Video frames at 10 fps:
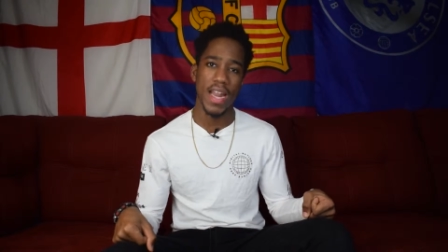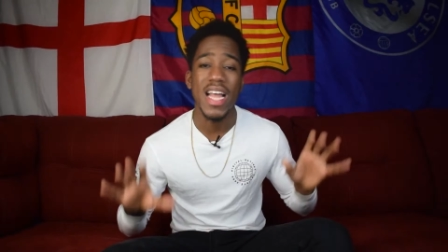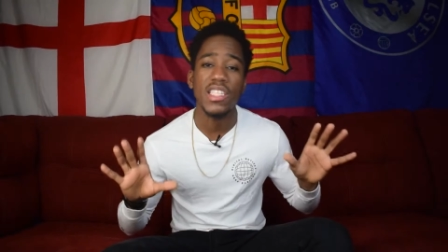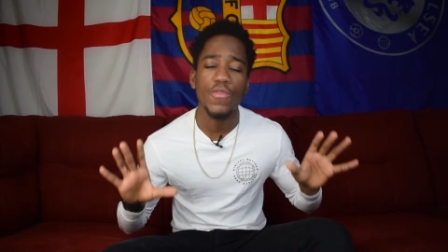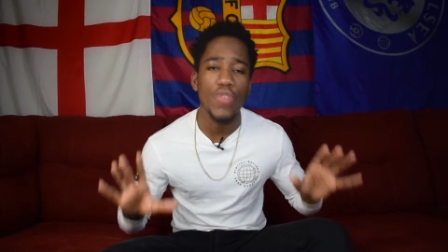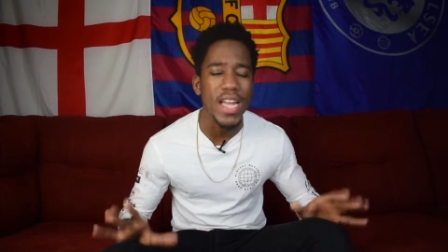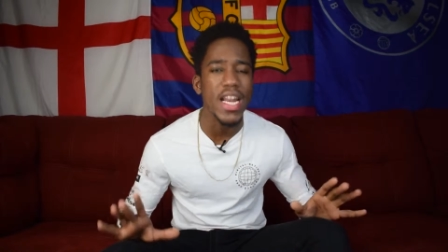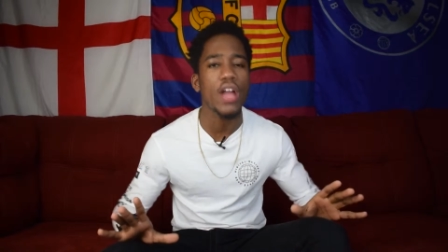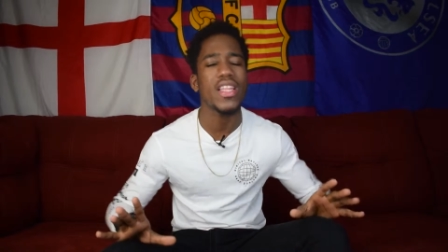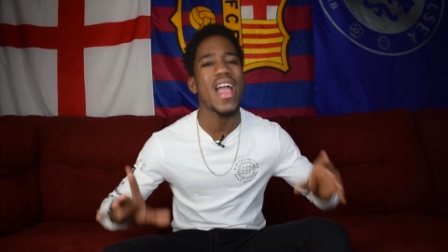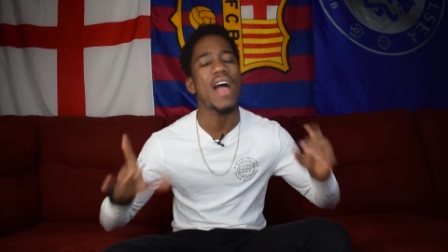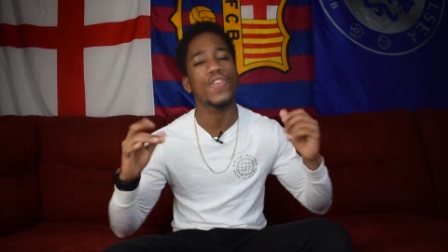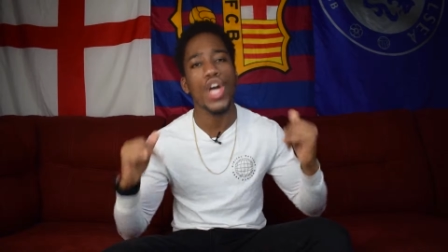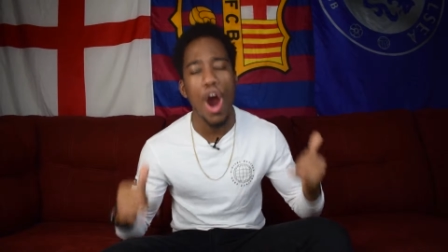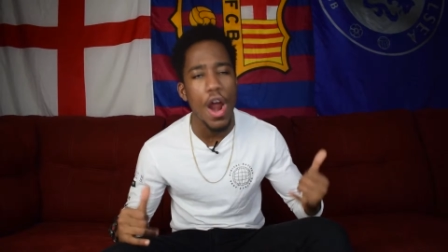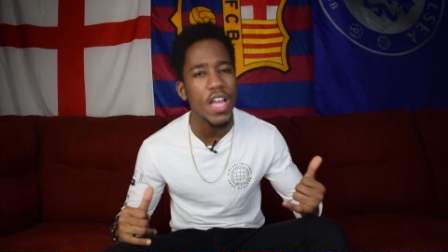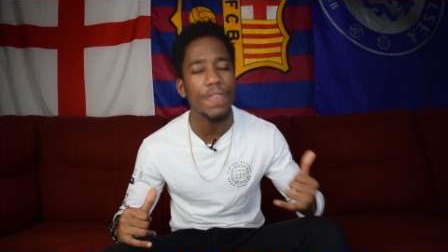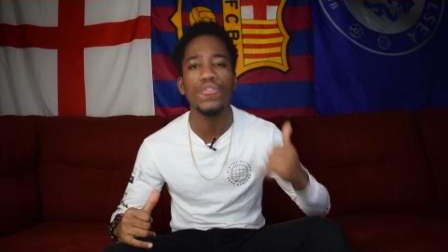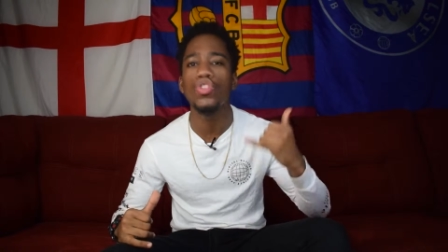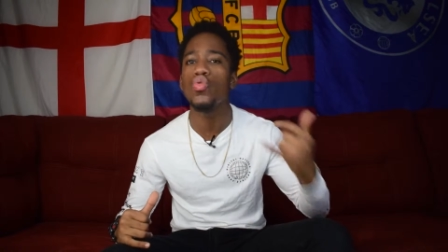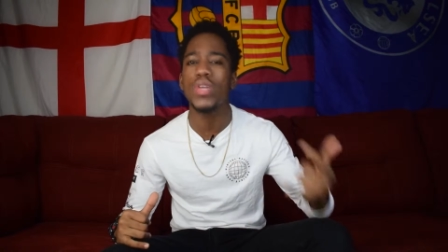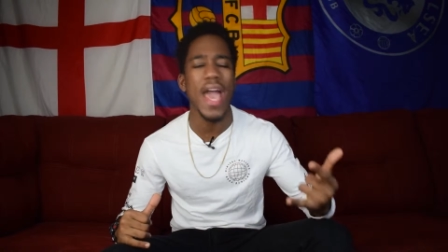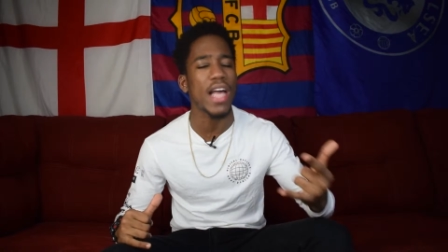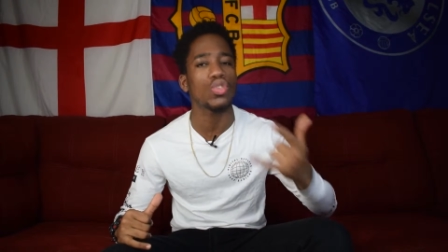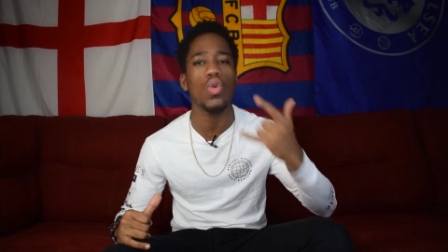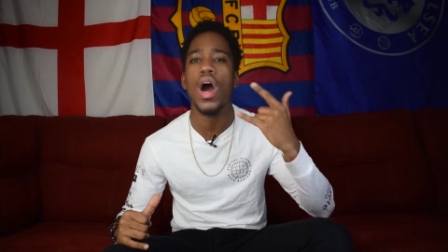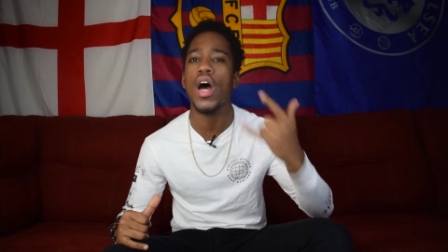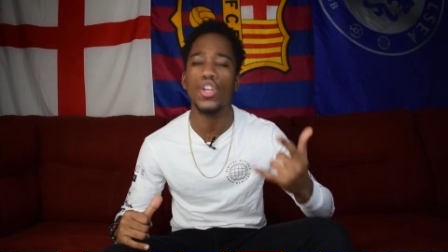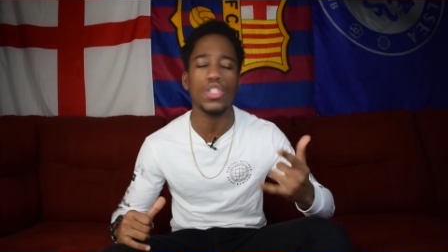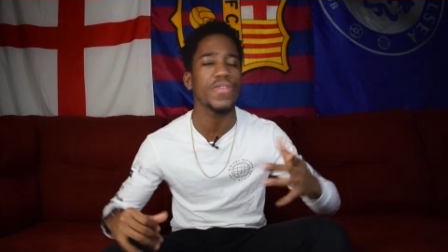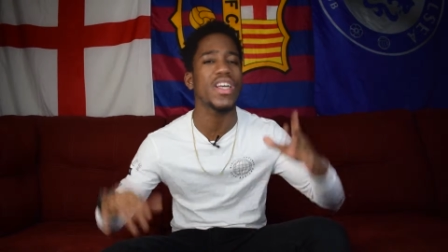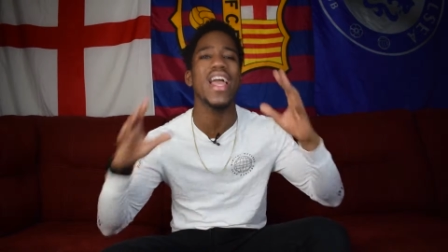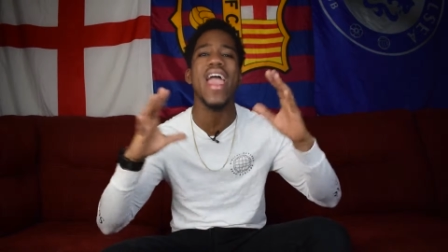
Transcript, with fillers: And as of right now, they have Cardiff, Newcastle, Huddersfield,